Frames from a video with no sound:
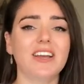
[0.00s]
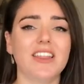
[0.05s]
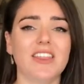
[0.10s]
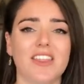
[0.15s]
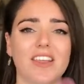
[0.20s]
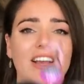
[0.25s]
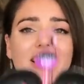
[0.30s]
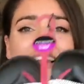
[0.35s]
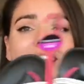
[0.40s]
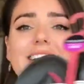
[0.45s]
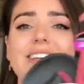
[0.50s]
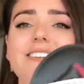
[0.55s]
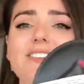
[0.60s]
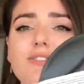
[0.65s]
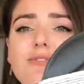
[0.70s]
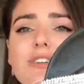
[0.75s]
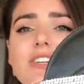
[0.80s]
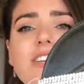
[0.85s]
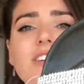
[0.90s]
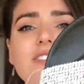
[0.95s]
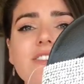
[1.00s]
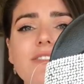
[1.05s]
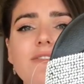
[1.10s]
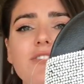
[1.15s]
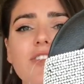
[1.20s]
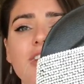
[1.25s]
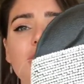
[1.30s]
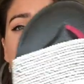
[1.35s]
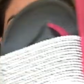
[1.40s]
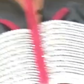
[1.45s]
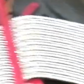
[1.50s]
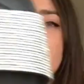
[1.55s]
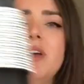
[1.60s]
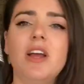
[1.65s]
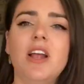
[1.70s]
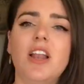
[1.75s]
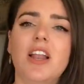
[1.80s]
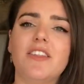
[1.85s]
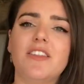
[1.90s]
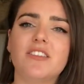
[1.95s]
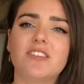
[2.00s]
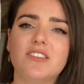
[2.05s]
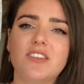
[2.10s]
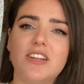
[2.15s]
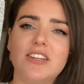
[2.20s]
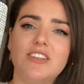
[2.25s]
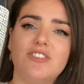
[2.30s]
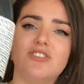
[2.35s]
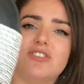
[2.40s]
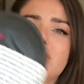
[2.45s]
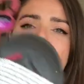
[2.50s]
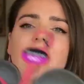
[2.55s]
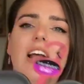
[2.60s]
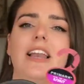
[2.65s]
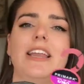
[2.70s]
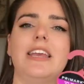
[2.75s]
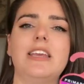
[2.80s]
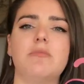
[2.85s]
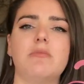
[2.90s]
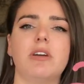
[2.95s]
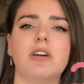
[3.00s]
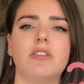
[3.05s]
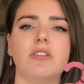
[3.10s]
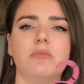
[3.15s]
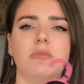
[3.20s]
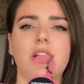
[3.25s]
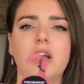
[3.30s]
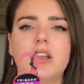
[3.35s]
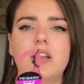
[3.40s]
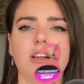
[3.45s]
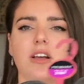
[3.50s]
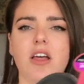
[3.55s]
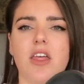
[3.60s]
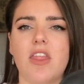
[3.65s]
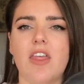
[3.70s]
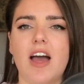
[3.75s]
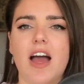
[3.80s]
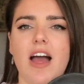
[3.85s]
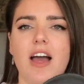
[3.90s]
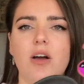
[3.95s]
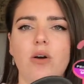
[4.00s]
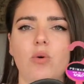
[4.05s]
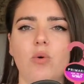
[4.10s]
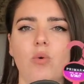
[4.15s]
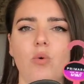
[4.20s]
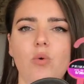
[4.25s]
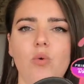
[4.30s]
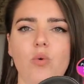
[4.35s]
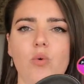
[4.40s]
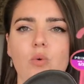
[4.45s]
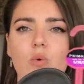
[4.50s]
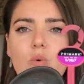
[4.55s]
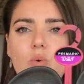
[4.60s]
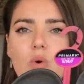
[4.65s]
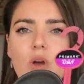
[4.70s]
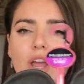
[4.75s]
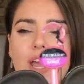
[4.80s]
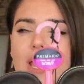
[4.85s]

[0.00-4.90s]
at the glitteriness of them. Like, the sun is just gleaming on them. Like, look at that. Oh,